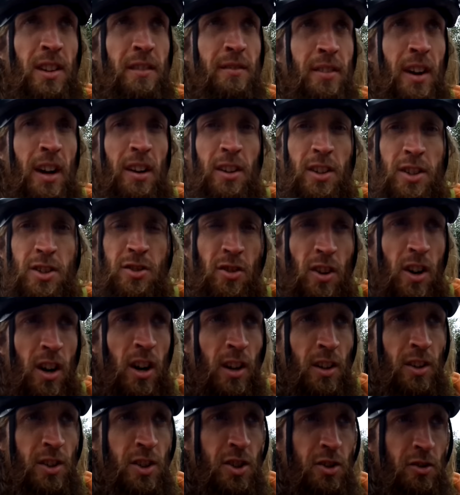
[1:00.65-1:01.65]
very
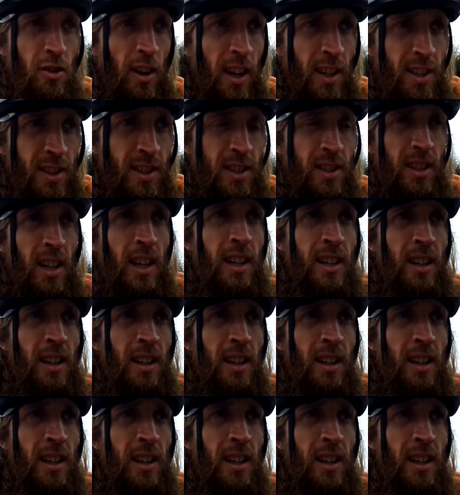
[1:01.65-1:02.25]
strong stress,